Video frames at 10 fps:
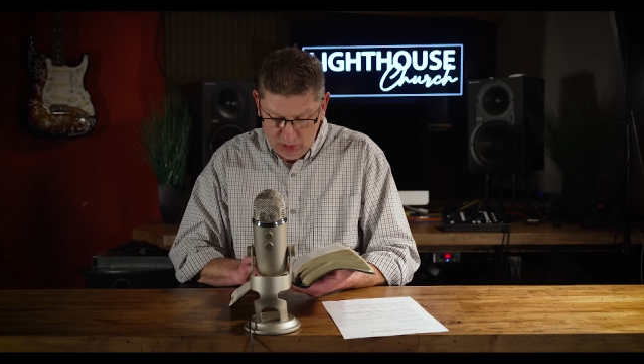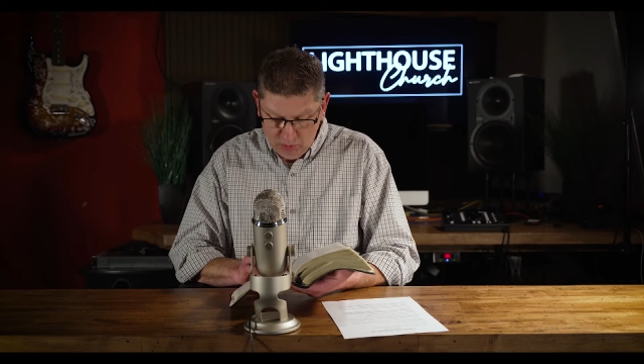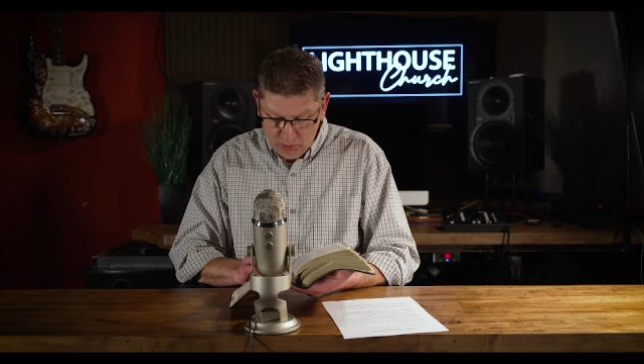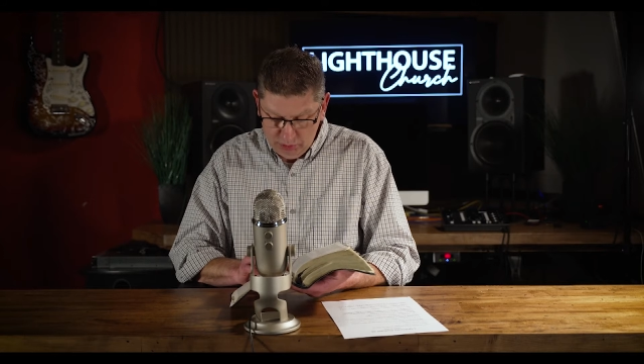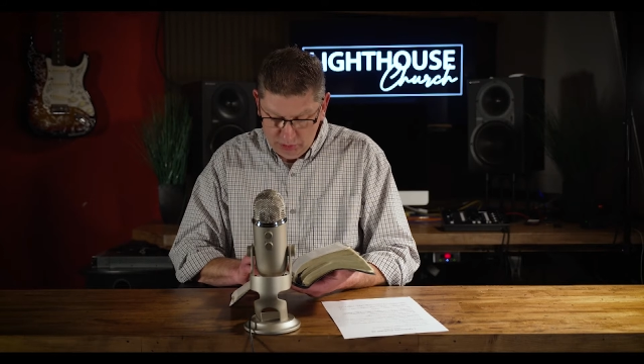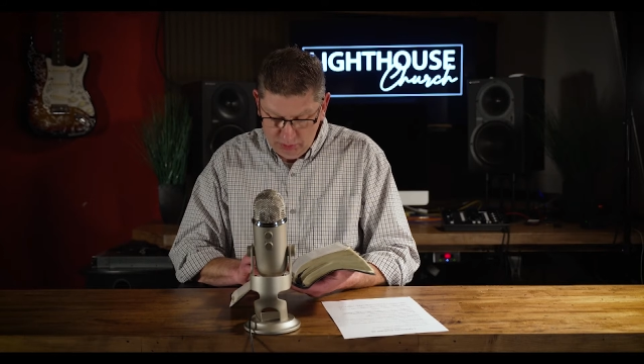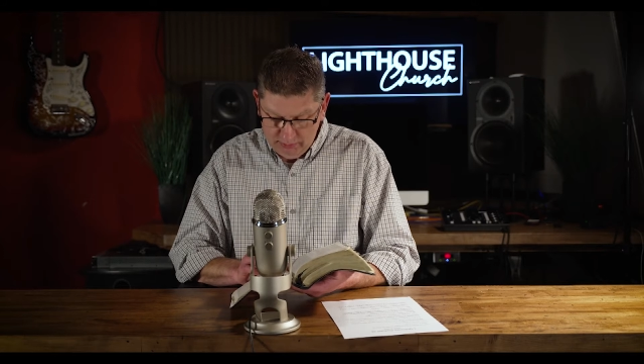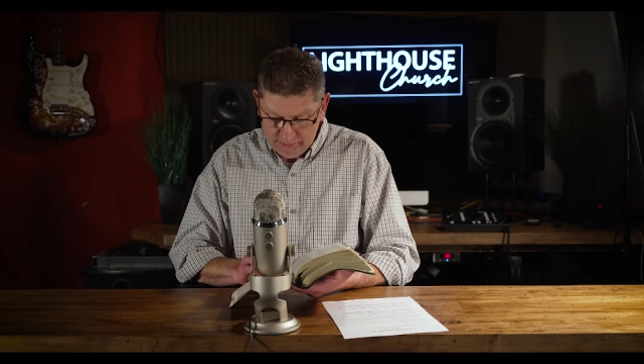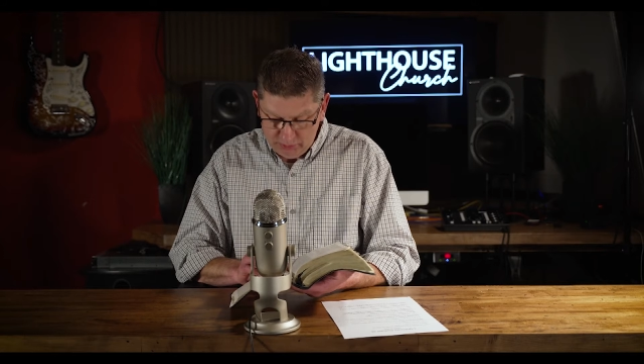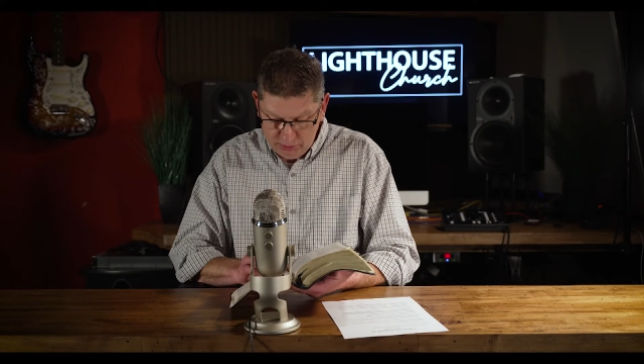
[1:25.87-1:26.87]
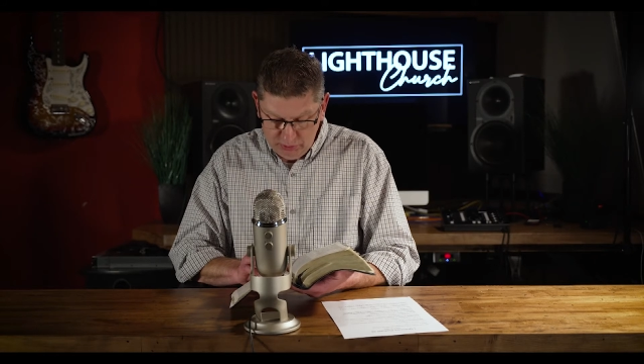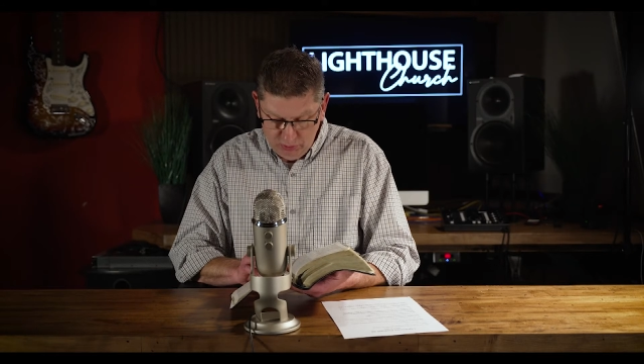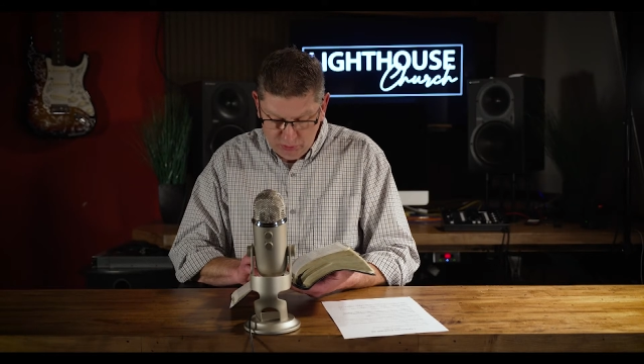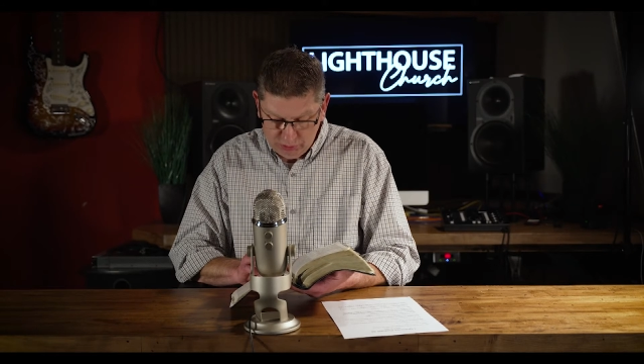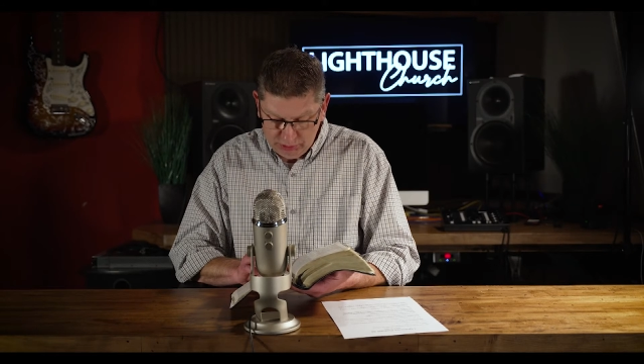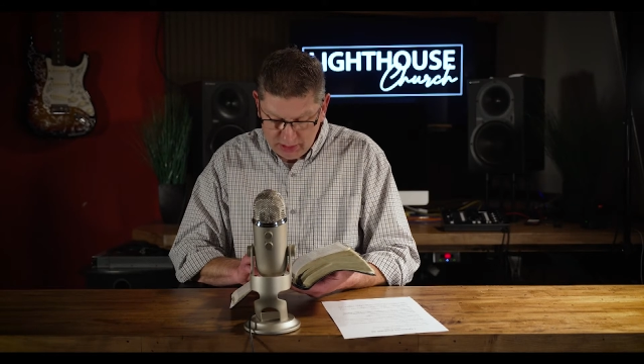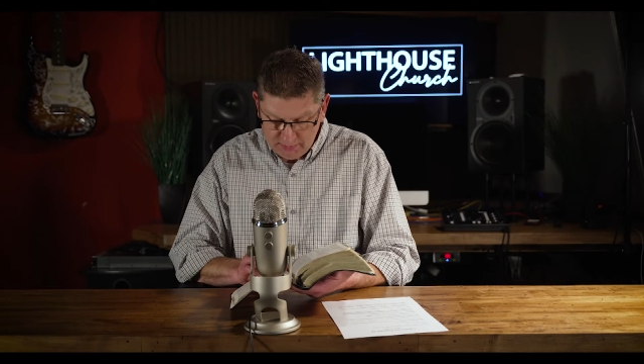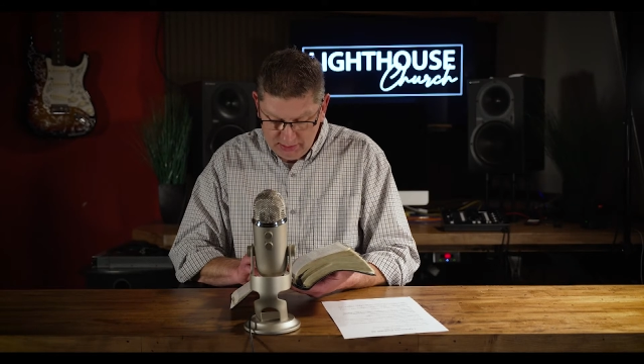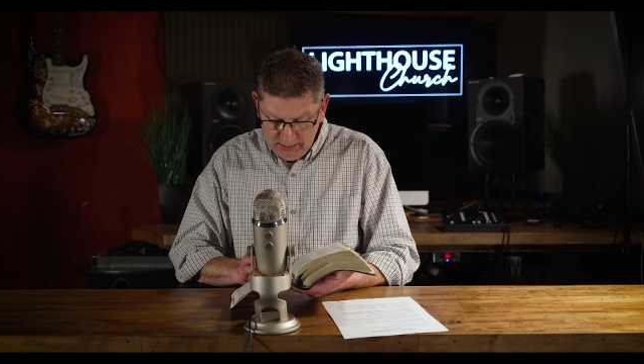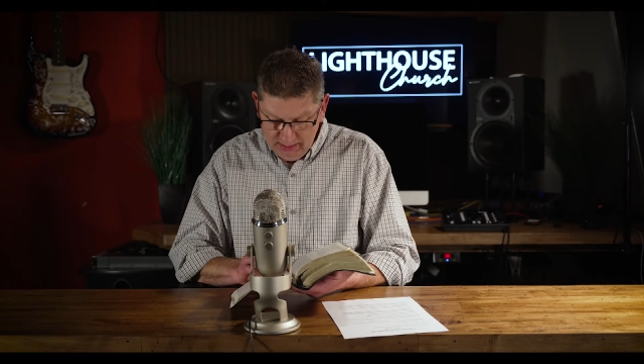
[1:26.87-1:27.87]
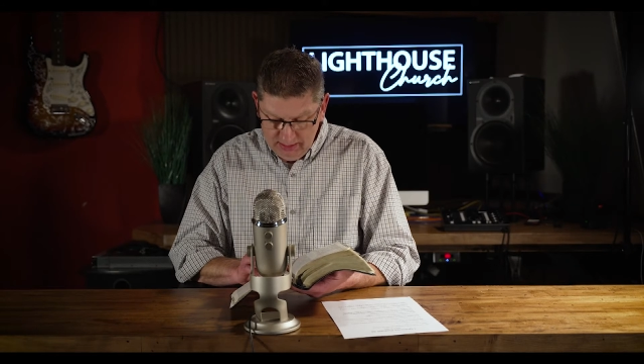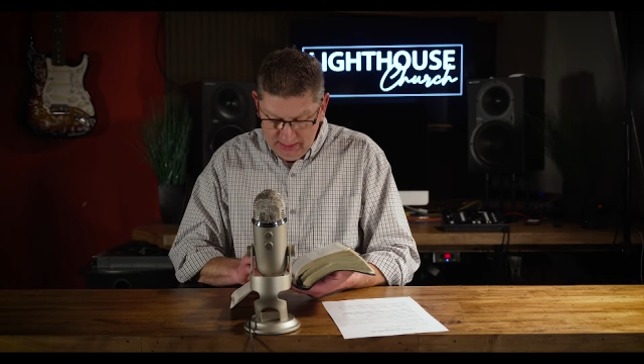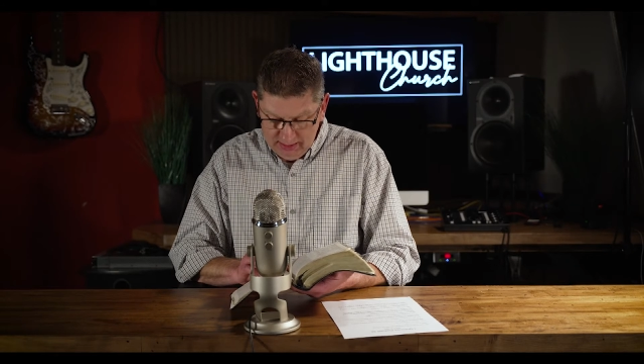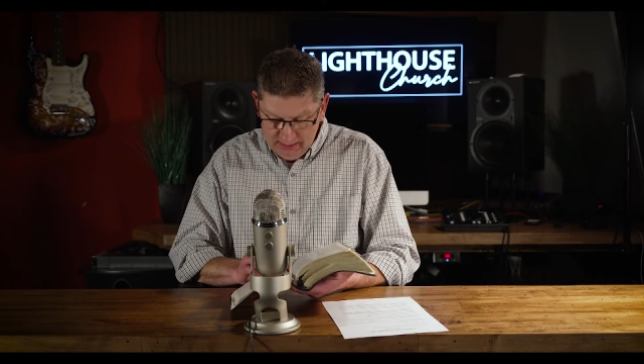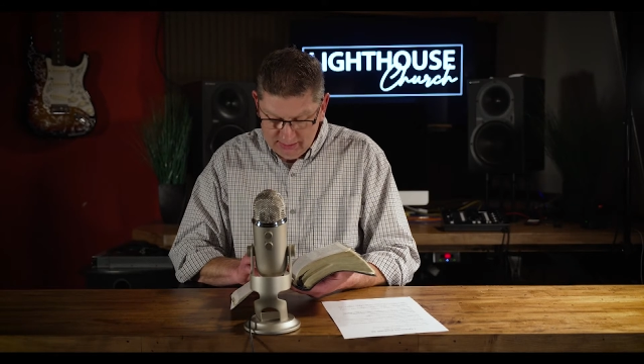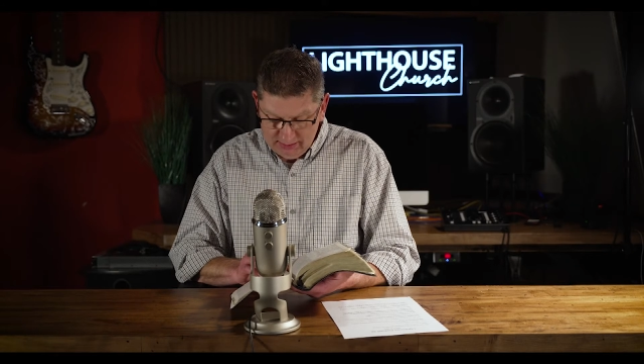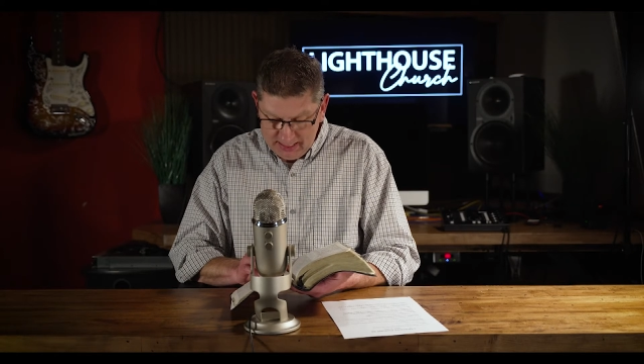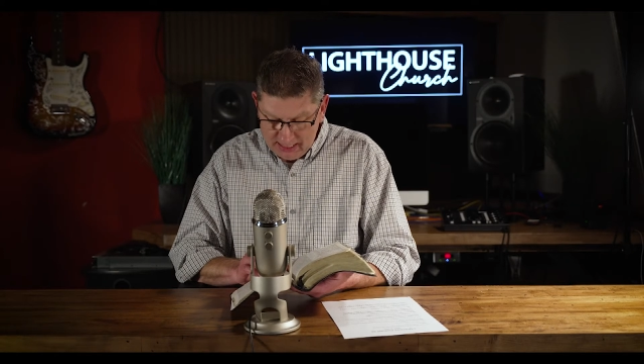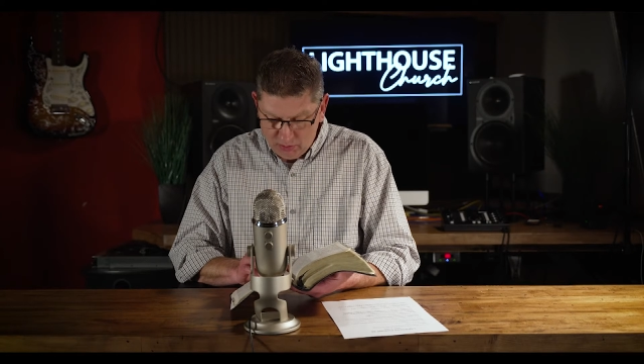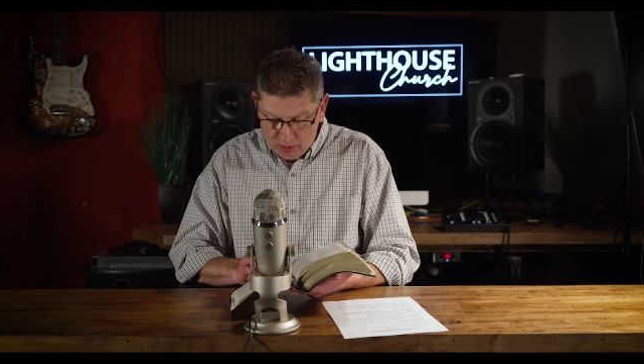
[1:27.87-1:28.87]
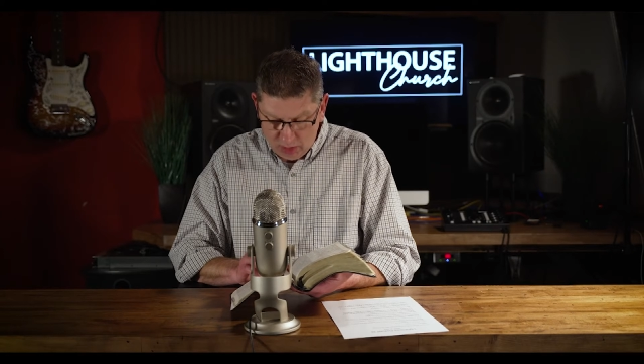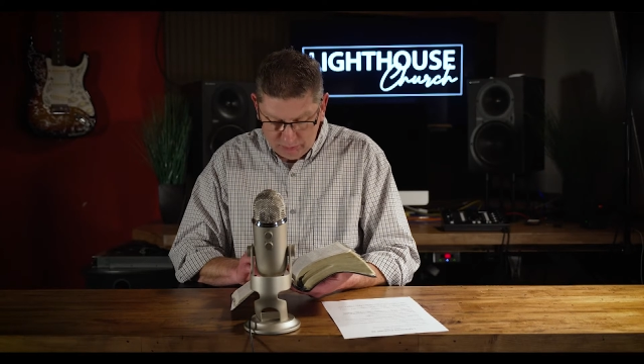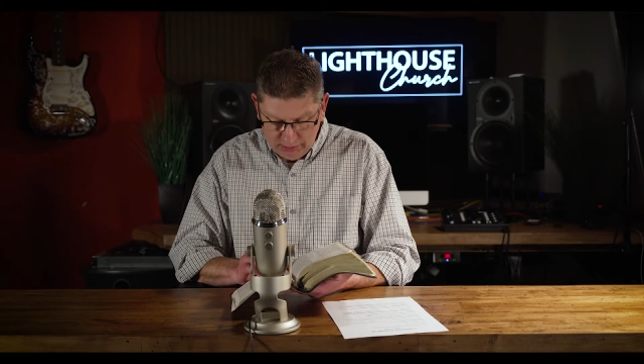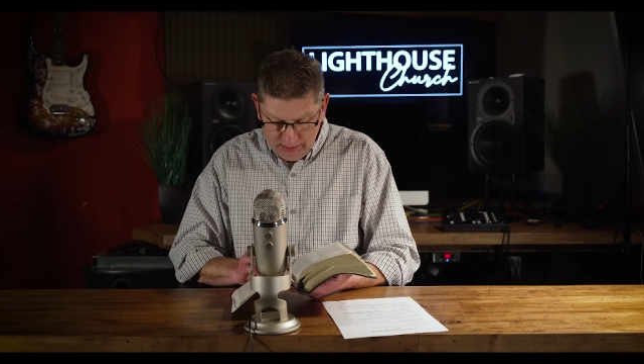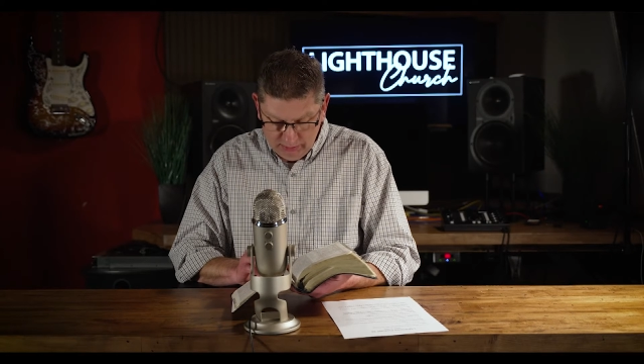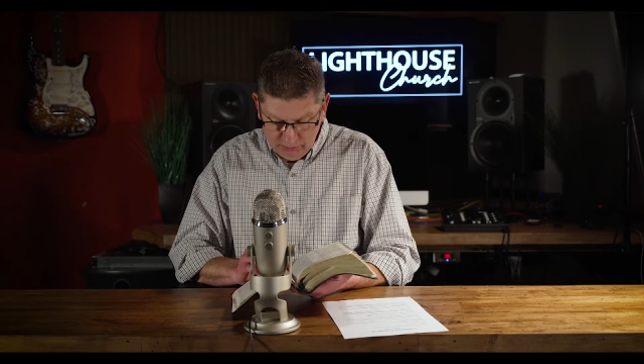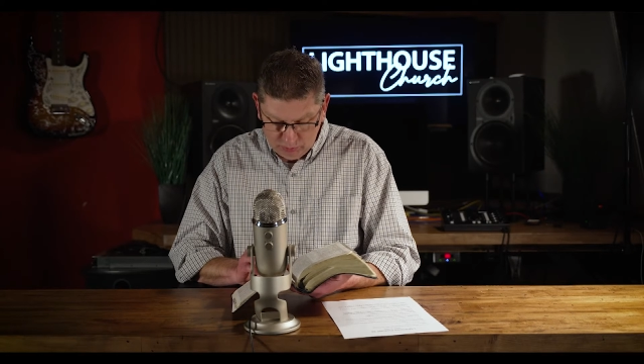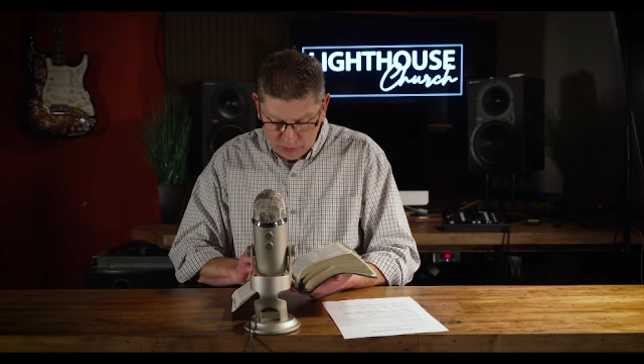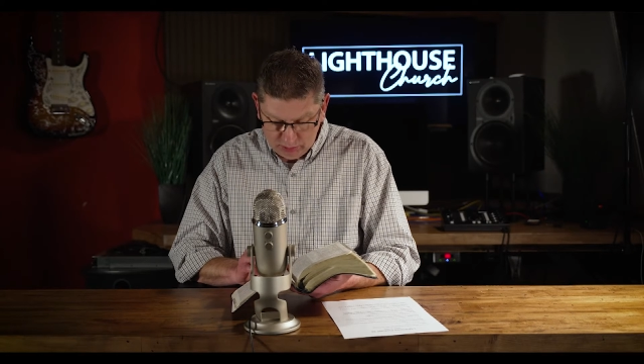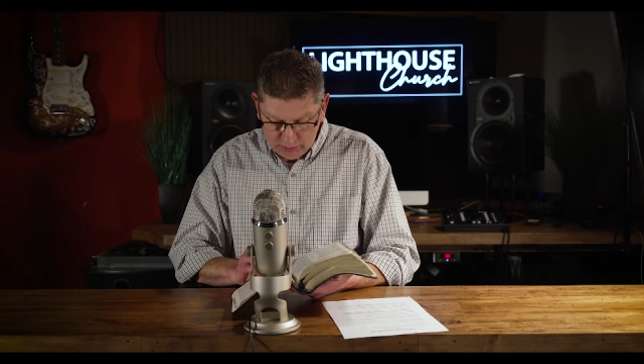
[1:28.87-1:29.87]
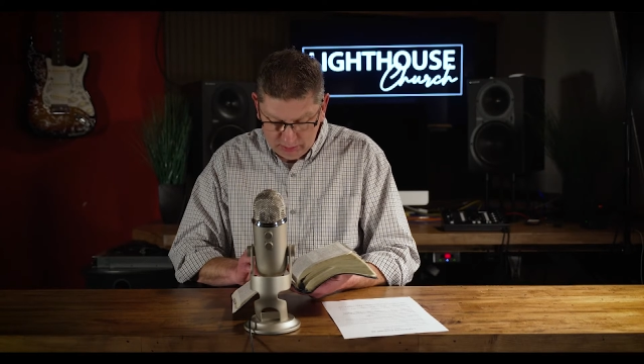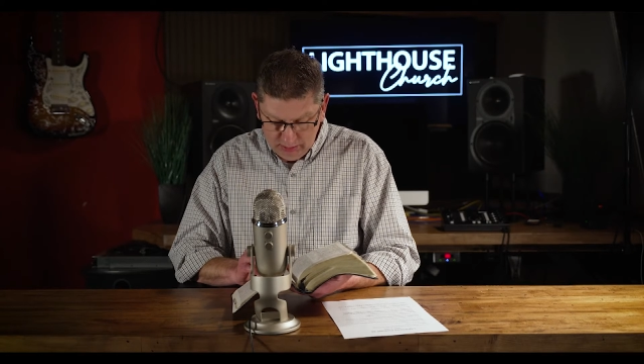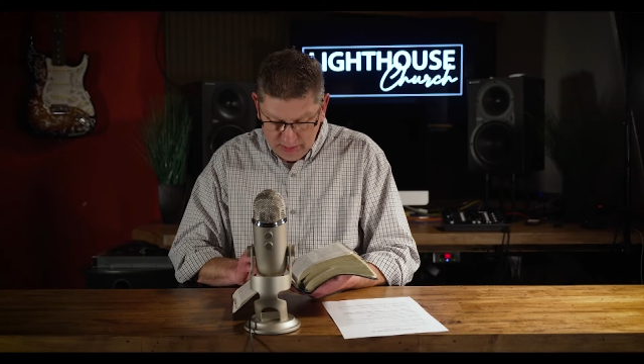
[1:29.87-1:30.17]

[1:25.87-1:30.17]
which you have heard was coming and is now already in the world.